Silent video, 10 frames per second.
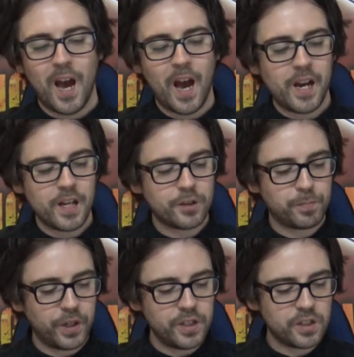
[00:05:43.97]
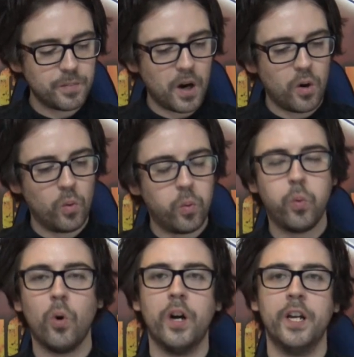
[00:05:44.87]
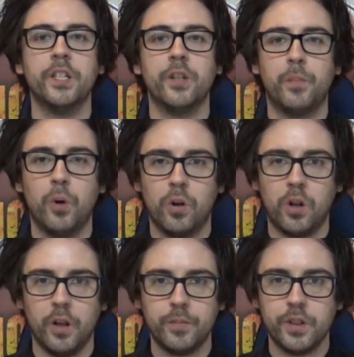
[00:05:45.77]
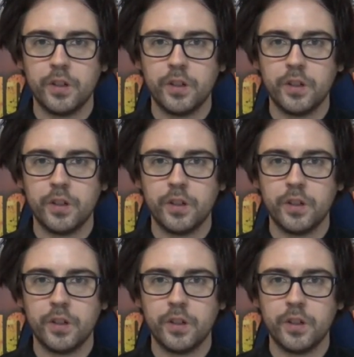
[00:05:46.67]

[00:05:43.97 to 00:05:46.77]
and it explains about what is Apocalypse.